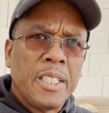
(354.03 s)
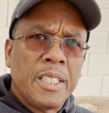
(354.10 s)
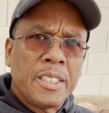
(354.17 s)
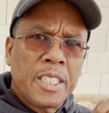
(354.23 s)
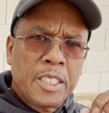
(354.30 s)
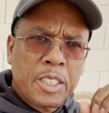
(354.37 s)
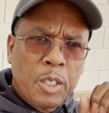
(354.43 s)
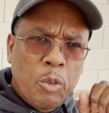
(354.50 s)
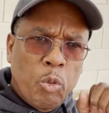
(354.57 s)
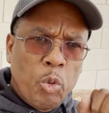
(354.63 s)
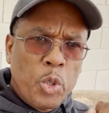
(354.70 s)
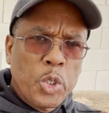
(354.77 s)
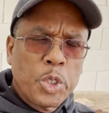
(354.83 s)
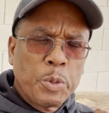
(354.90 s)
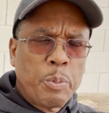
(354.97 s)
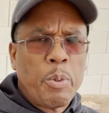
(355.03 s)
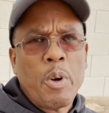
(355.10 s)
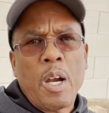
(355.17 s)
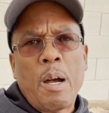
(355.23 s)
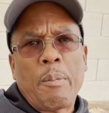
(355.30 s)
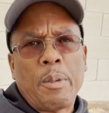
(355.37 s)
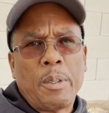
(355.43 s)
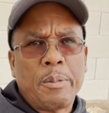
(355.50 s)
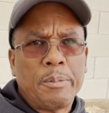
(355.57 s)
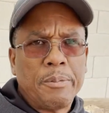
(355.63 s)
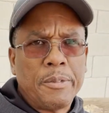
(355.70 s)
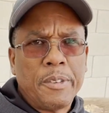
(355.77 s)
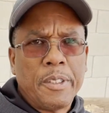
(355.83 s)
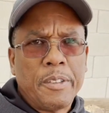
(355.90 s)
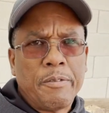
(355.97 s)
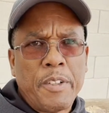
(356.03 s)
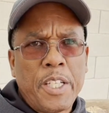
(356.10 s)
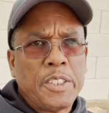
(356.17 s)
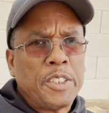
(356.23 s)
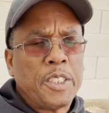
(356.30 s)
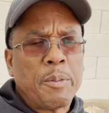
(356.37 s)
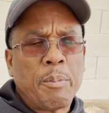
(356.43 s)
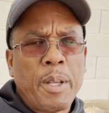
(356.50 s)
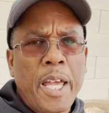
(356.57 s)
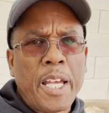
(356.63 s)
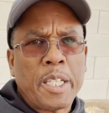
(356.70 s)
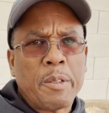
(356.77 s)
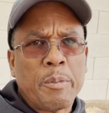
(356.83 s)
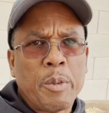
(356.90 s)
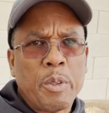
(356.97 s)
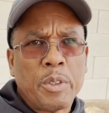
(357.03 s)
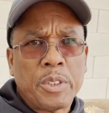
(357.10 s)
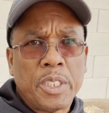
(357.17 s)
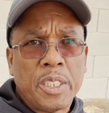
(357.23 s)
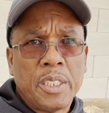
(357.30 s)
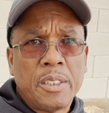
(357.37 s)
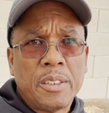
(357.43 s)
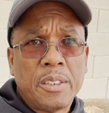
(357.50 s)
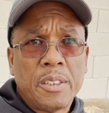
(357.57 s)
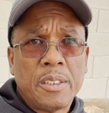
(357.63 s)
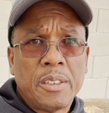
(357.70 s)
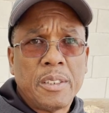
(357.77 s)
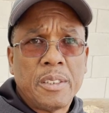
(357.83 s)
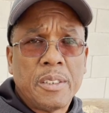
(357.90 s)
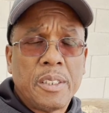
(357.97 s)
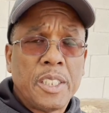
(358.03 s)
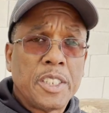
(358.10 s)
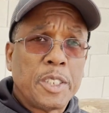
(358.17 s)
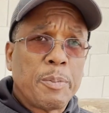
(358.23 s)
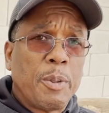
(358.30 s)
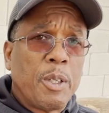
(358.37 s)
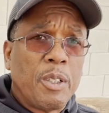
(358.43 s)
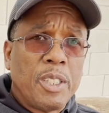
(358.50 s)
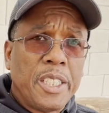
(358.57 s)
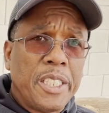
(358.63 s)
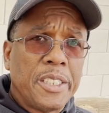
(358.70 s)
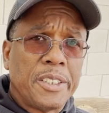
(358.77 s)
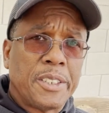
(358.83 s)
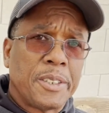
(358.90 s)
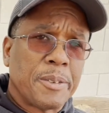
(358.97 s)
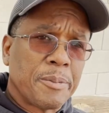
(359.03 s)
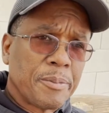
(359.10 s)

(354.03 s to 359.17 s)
that the worst problem facing the black community is the police.